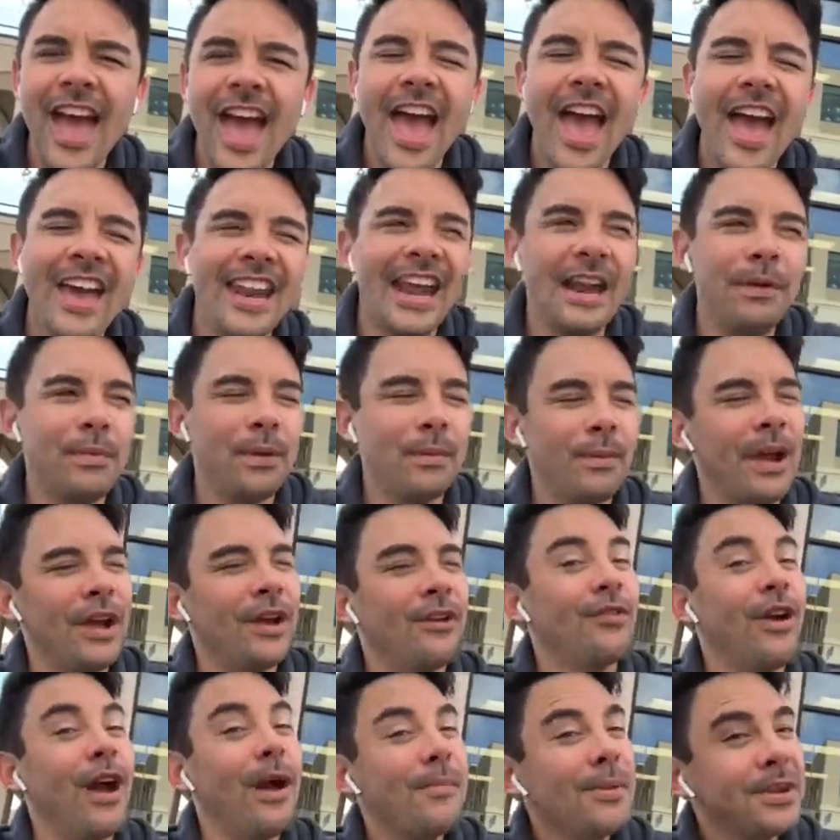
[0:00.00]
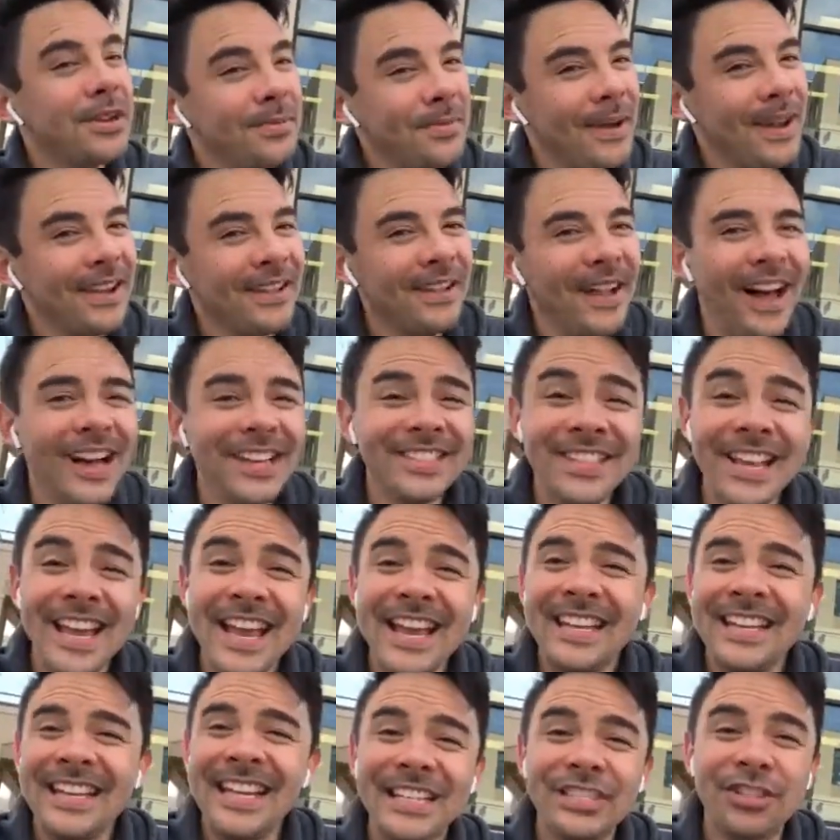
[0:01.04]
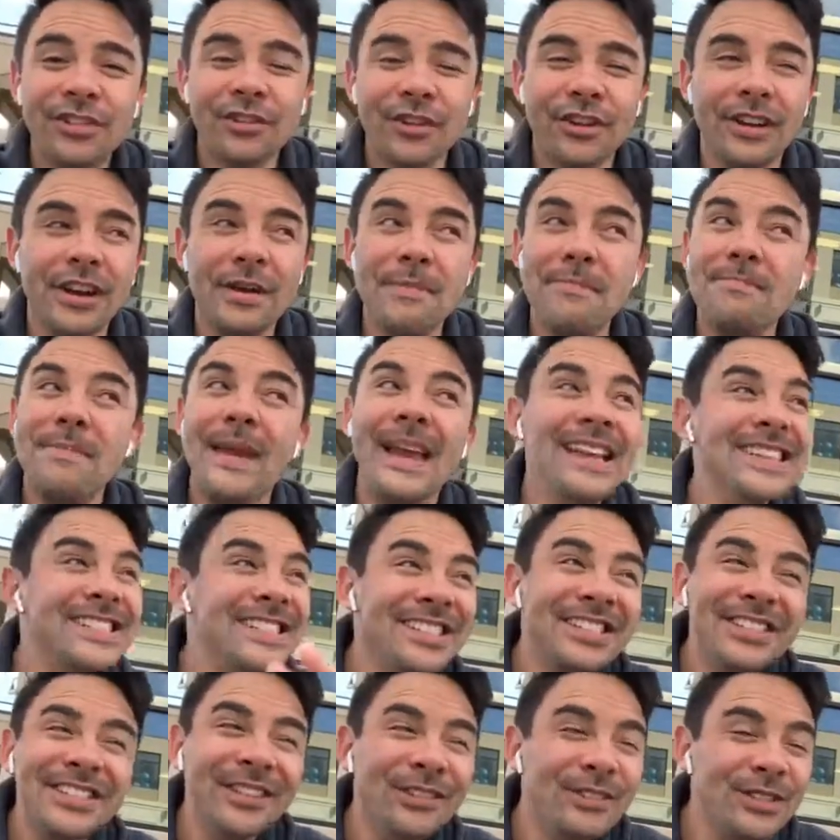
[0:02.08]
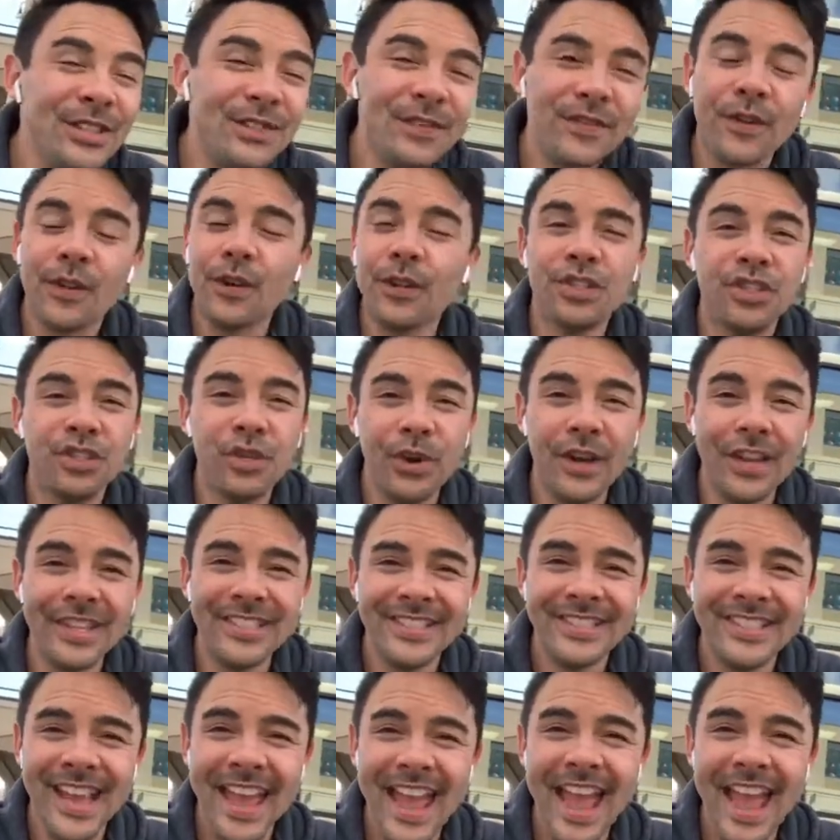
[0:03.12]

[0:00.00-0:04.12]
And I'd bring my grandma to my class, teach her an amazing solution for her joints,